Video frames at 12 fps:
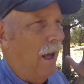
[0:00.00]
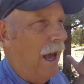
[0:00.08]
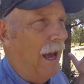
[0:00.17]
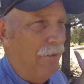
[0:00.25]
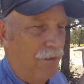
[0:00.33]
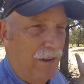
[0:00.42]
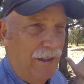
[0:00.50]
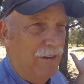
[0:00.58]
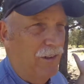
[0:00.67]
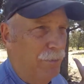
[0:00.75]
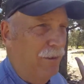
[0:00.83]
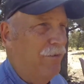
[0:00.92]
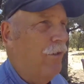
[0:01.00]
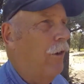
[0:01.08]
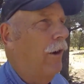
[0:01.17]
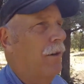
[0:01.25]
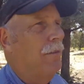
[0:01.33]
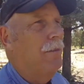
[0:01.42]
I've said this
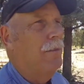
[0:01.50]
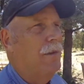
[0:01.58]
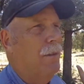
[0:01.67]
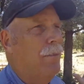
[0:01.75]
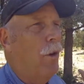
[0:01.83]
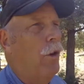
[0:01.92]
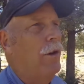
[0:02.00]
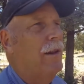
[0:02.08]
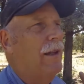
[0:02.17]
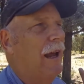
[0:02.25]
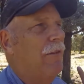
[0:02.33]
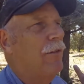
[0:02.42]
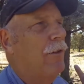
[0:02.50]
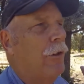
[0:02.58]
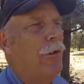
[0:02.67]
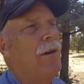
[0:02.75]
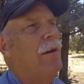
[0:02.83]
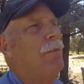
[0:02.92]
before. The more that I've
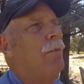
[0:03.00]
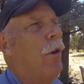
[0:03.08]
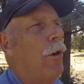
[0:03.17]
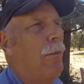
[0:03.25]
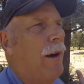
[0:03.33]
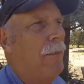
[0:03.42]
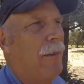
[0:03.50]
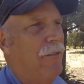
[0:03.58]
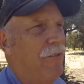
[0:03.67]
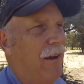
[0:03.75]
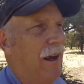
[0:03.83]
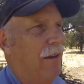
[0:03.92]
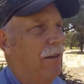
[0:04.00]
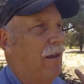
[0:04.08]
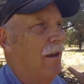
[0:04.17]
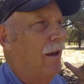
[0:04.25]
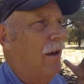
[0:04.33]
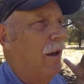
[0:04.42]
learned more about my faith,
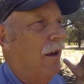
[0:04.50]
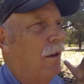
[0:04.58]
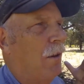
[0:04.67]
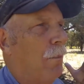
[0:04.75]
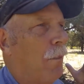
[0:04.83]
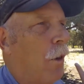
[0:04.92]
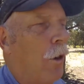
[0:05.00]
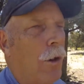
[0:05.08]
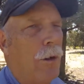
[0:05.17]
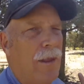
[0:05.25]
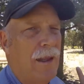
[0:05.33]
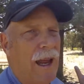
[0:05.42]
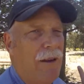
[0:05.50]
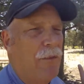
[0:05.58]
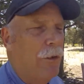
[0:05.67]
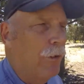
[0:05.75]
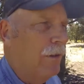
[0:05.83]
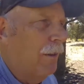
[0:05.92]
more that I've
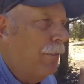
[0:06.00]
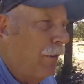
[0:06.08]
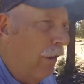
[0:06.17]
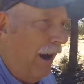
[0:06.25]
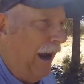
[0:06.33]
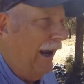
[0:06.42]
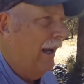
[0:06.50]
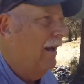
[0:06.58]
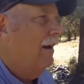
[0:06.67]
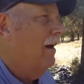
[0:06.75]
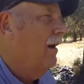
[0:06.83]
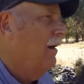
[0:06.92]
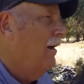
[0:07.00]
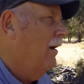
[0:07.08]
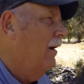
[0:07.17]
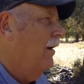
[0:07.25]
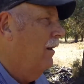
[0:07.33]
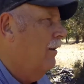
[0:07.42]
learned to pray,
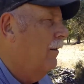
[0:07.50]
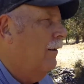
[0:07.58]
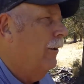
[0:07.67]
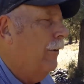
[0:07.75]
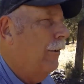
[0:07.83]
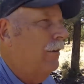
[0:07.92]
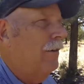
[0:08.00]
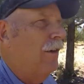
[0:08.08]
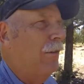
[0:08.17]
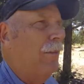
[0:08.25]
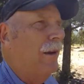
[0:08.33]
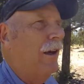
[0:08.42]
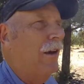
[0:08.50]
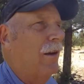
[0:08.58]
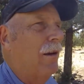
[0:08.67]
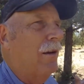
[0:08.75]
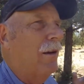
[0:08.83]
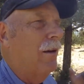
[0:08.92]
learn to
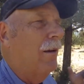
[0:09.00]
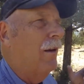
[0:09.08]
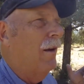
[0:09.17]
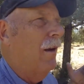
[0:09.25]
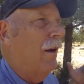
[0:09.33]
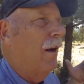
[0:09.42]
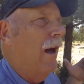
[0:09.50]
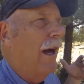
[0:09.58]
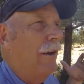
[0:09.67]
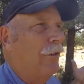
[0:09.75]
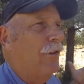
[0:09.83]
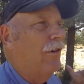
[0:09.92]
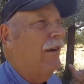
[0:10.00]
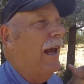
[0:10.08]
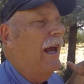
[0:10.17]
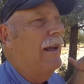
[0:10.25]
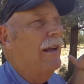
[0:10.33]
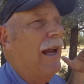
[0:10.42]

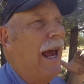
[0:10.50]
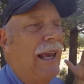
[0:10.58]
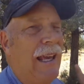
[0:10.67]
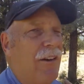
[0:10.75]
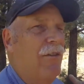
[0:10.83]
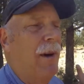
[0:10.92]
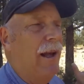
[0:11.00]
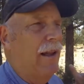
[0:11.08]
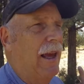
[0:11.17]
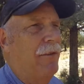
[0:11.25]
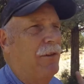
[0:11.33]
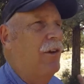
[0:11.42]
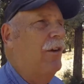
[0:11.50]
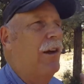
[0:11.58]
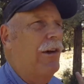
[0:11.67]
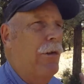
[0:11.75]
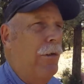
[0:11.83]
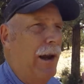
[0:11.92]
understand that I give my life to
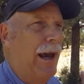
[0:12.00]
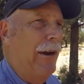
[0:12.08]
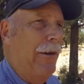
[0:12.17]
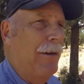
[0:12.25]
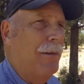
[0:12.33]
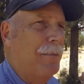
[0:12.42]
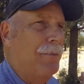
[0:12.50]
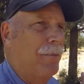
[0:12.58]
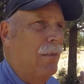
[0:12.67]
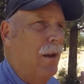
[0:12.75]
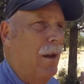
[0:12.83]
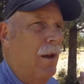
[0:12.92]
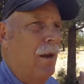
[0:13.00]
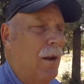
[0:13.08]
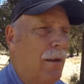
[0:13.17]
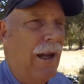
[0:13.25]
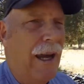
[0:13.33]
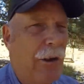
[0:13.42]
the Creator.
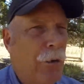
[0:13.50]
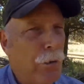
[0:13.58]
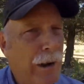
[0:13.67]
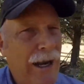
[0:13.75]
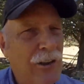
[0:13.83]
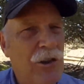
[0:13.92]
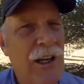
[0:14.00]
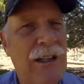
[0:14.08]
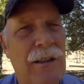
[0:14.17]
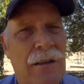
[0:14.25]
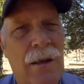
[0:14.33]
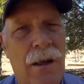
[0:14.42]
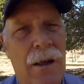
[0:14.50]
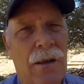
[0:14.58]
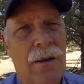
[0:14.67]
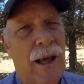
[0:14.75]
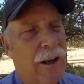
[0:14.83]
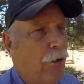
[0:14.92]
Not creation,
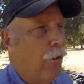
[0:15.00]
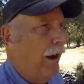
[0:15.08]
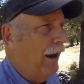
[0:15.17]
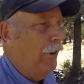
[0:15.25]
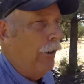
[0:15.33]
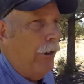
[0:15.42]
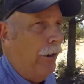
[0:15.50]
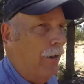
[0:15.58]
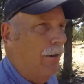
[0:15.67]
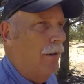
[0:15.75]
the Creator.